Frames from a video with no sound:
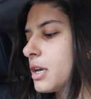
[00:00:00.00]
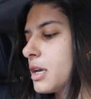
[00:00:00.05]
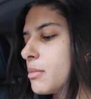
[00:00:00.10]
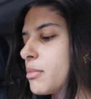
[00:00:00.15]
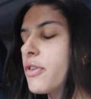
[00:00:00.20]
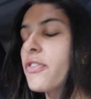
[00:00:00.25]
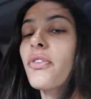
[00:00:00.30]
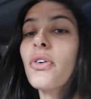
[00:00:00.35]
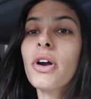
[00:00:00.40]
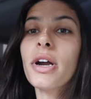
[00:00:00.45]

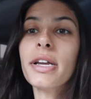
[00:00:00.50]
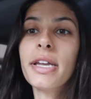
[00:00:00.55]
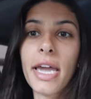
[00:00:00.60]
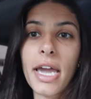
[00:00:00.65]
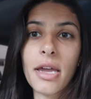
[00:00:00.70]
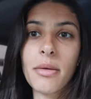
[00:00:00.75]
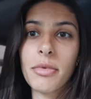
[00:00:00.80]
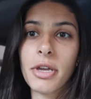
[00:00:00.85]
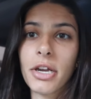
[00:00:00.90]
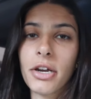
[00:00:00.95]
before I
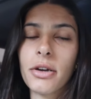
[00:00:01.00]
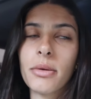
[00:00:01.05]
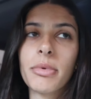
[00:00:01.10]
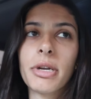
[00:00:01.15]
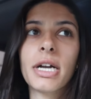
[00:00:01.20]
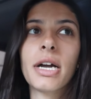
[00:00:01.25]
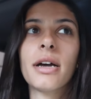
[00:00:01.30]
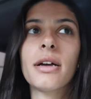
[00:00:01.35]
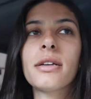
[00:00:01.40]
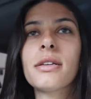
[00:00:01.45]
came here
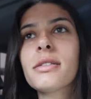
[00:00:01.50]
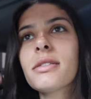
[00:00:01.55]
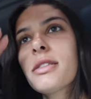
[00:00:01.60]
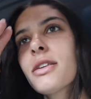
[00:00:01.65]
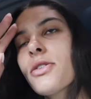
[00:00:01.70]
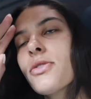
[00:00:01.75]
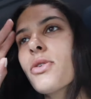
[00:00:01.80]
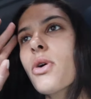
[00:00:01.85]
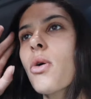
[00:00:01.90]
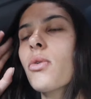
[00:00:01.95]
because
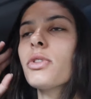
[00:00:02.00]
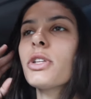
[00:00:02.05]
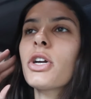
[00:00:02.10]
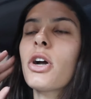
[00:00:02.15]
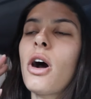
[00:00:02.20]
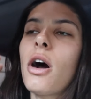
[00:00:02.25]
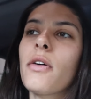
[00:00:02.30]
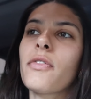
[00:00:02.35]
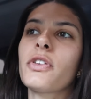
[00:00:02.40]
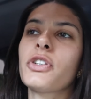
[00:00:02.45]
they're the only
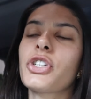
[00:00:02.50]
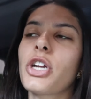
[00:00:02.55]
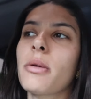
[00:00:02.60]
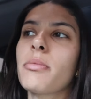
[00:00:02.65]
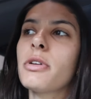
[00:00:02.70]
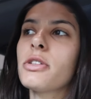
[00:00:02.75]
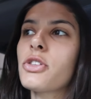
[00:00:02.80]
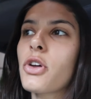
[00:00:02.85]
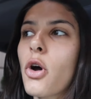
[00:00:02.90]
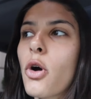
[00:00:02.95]
coffee shop
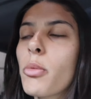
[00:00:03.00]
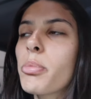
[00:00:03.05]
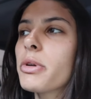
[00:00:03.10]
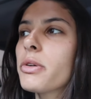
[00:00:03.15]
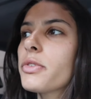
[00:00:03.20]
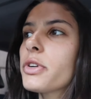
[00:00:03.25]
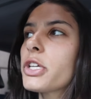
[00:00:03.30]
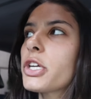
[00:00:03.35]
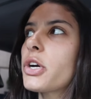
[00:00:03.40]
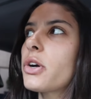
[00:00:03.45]
that's open
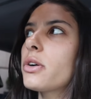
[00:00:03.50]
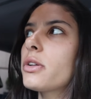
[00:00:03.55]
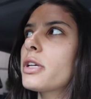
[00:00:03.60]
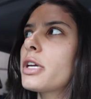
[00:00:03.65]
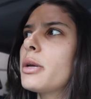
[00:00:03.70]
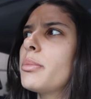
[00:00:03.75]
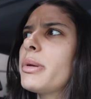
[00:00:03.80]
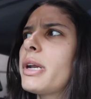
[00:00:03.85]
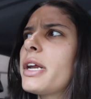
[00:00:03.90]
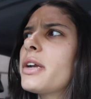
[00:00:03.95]
really
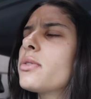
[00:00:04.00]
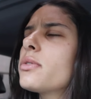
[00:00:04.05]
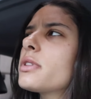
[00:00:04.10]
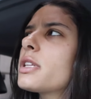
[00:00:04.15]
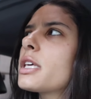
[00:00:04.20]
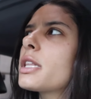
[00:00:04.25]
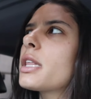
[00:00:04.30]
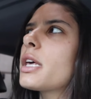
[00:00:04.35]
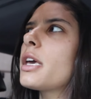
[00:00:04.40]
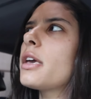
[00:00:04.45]
early, but I don't
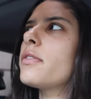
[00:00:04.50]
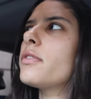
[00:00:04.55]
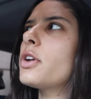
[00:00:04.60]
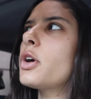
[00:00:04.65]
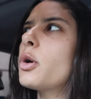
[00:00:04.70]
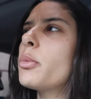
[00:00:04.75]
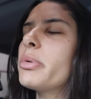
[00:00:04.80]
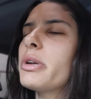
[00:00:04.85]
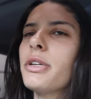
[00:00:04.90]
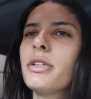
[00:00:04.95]
think they even
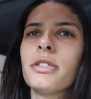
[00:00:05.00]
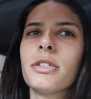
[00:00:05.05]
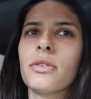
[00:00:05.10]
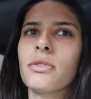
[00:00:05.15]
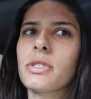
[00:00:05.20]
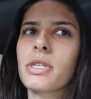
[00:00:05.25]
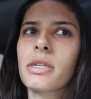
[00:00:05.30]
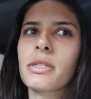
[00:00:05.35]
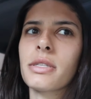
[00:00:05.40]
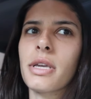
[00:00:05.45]
open until
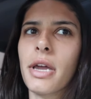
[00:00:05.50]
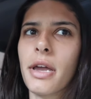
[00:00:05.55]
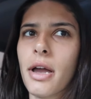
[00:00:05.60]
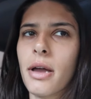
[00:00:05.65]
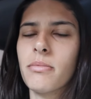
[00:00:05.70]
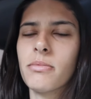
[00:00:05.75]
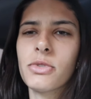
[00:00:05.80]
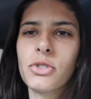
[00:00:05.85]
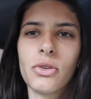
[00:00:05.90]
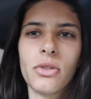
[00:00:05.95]
6
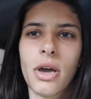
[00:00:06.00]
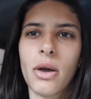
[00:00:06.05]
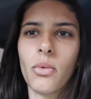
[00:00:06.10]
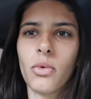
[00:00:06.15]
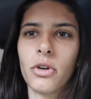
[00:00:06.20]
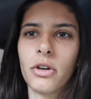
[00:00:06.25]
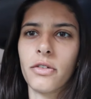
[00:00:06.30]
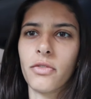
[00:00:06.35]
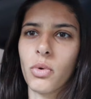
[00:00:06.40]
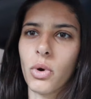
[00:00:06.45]
a.m. so that
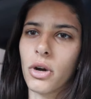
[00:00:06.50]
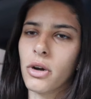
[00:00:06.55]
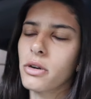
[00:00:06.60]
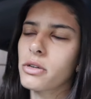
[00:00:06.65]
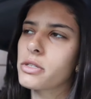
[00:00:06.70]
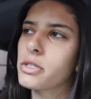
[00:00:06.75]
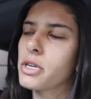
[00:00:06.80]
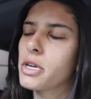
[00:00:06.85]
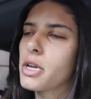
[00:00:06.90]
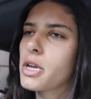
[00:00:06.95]
wouldn't have
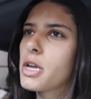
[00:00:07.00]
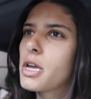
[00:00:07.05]
worked.